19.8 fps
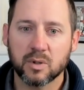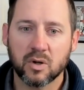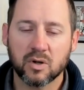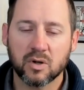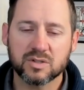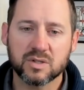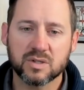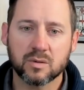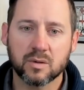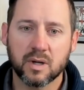but
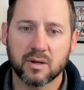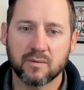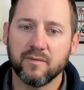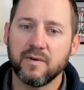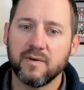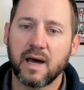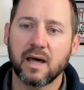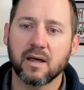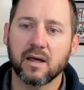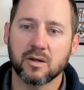also the
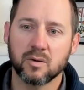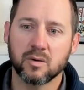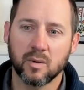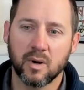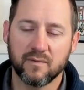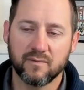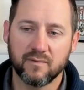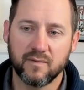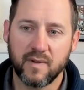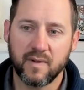value
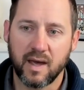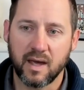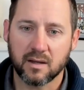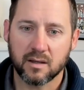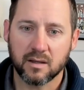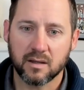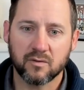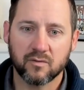of that.